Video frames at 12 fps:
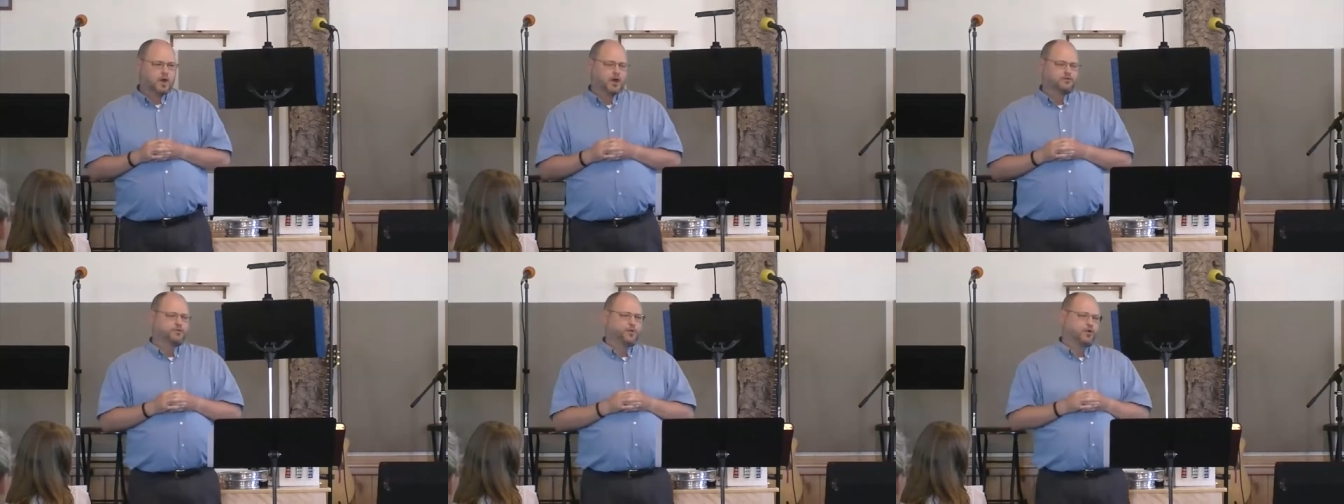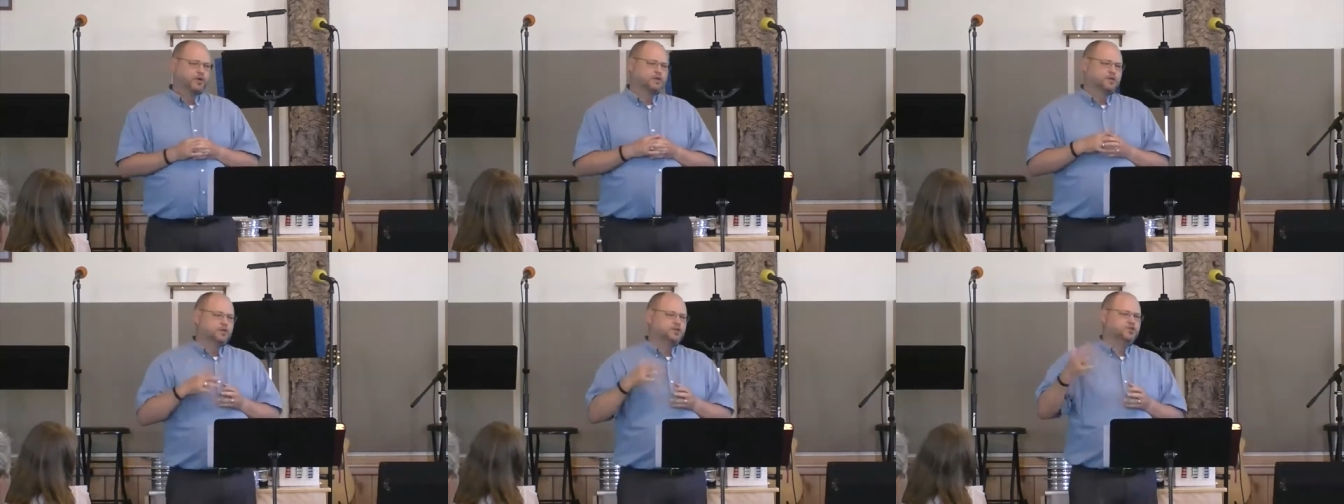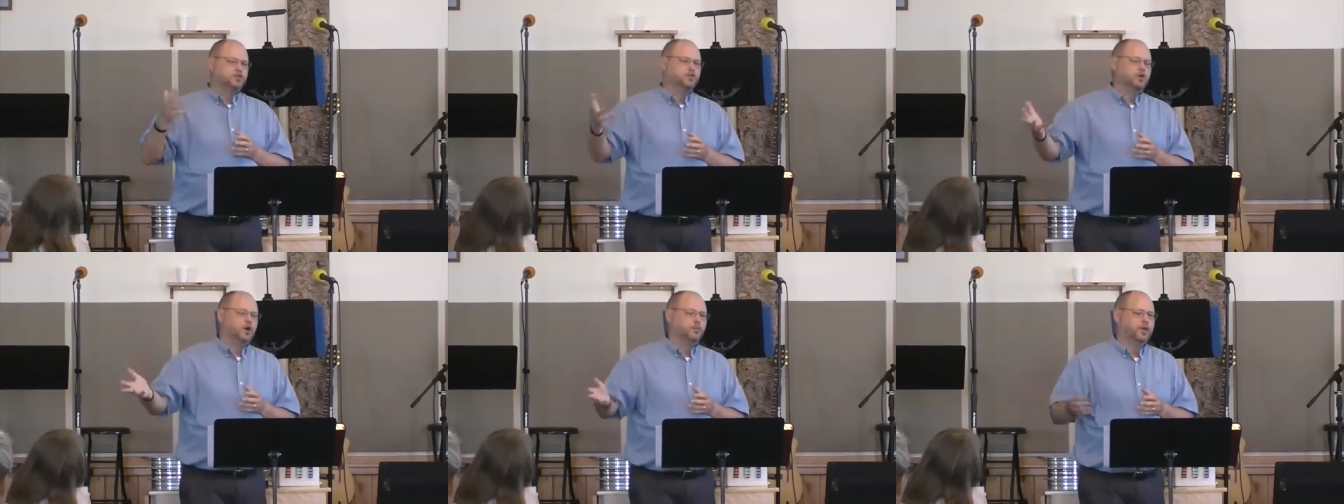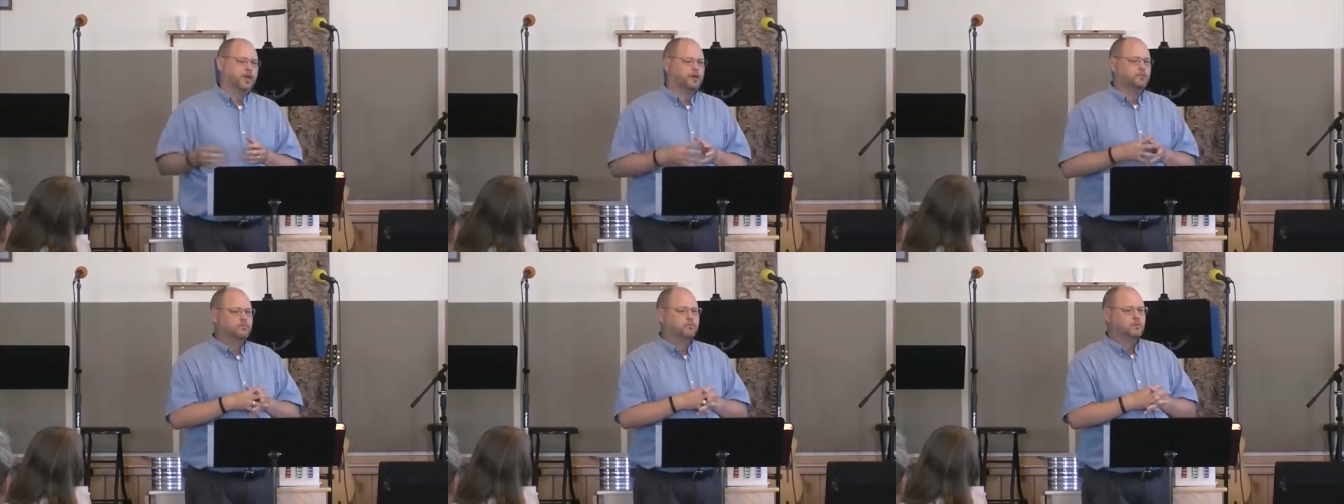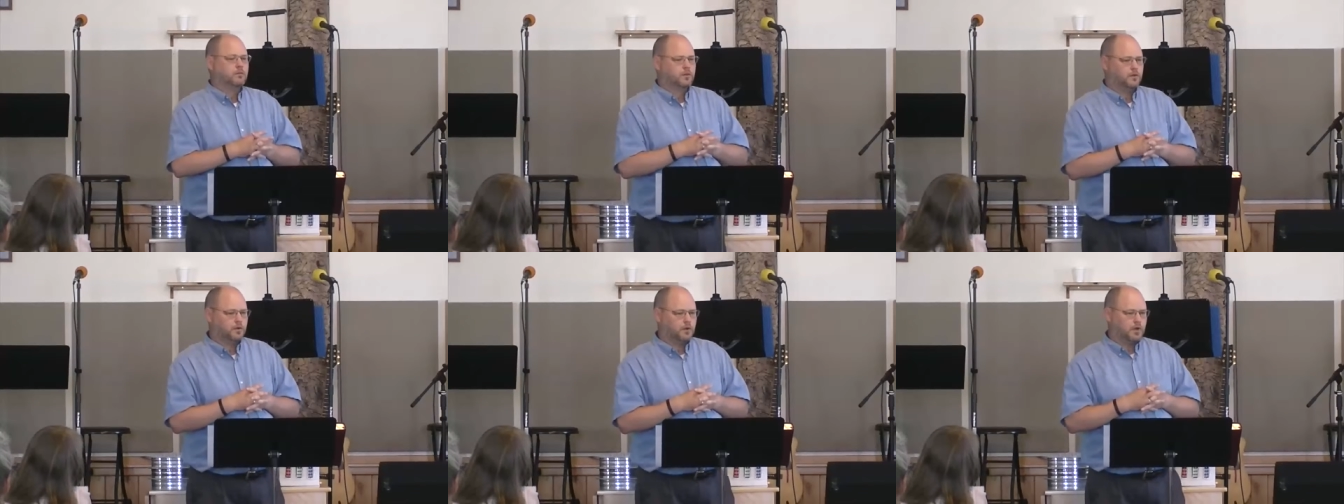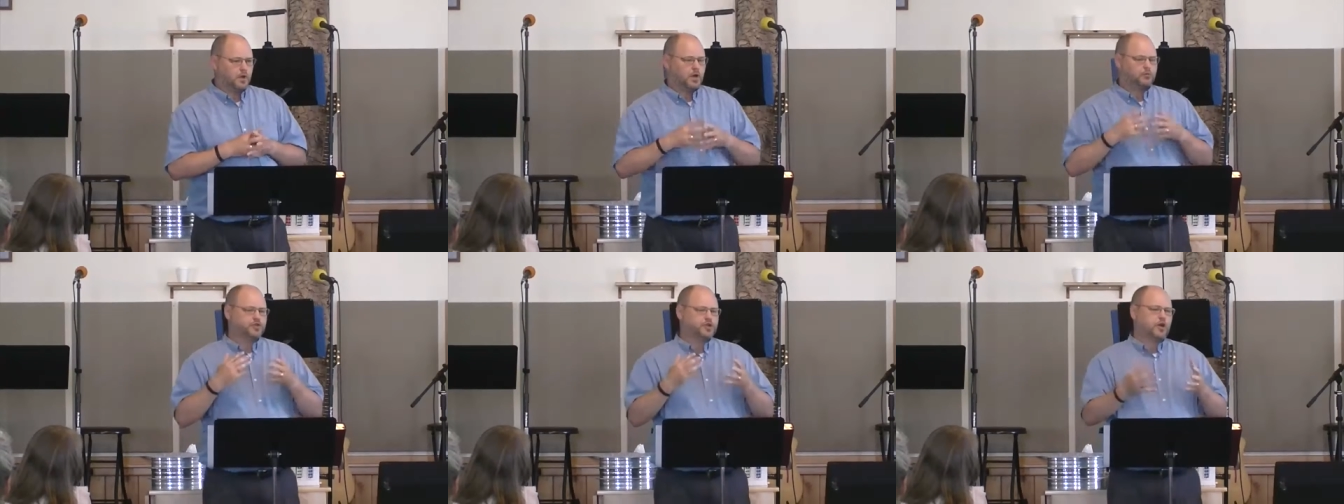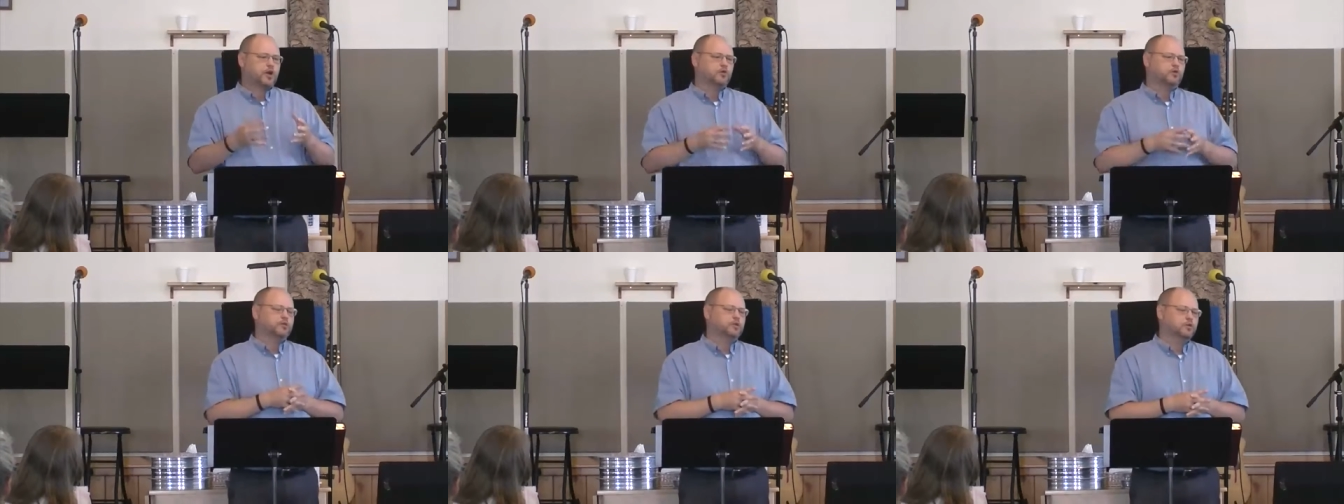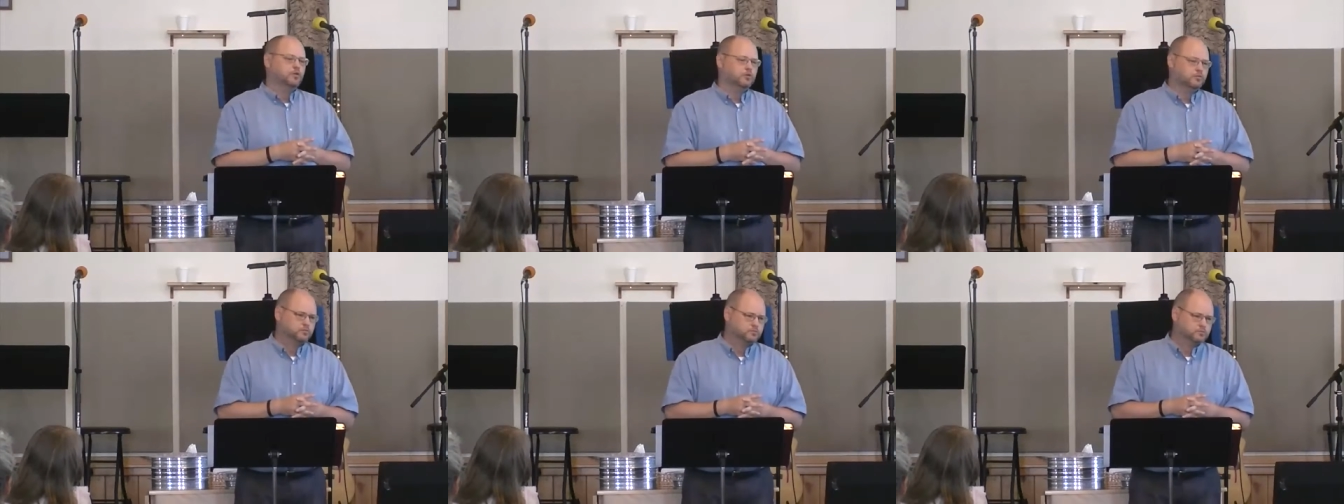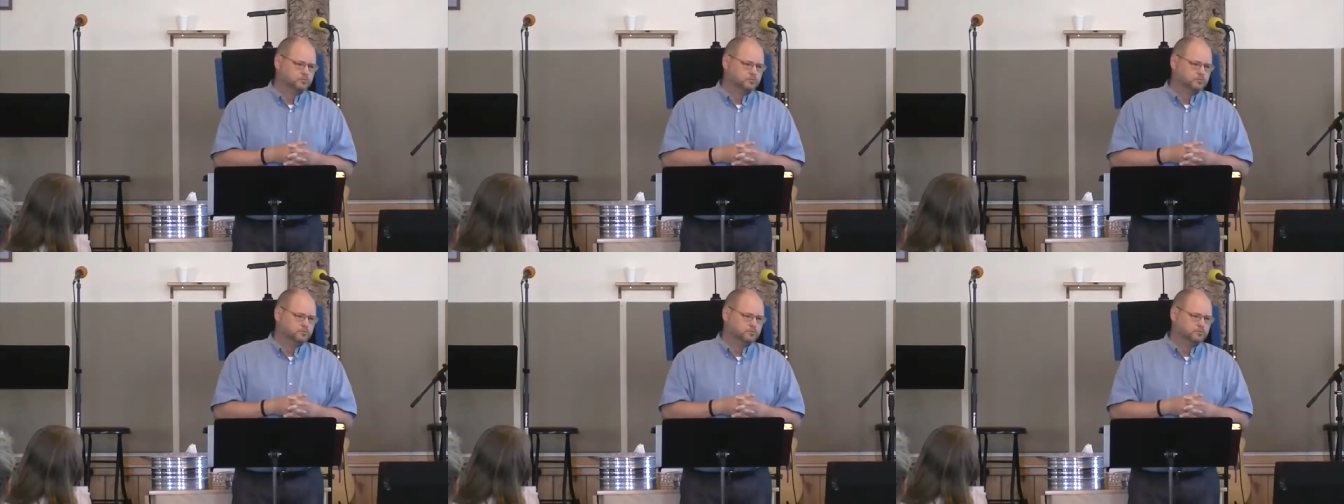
I've spoken to these two young men. I'm sharing with you.